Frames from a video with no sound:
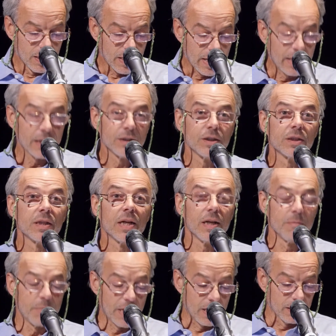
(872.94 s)
As
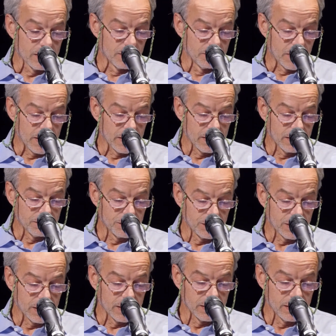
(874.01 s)
Ken Balcom might have
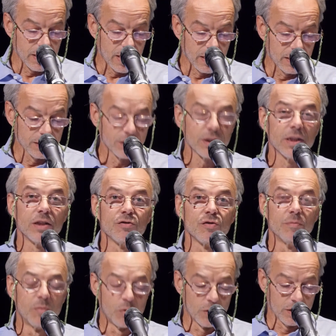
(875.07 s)
said,
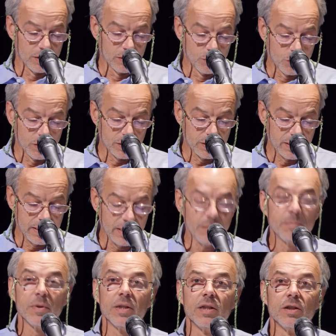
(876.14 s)
Alexandra Morton was
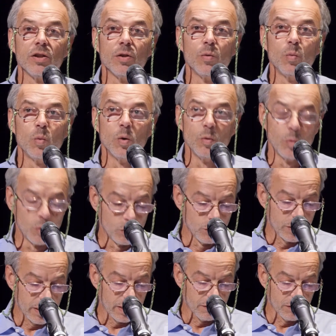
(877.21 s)
deep into woo-woo
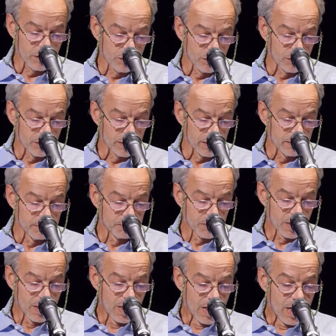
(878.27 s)
territory,
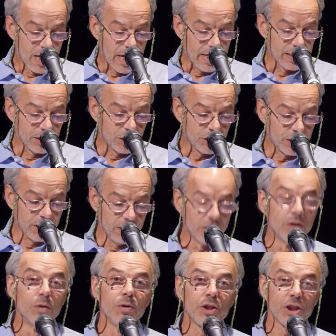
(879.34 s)
and she
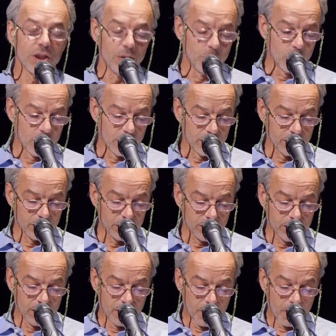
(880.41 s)
knew she was.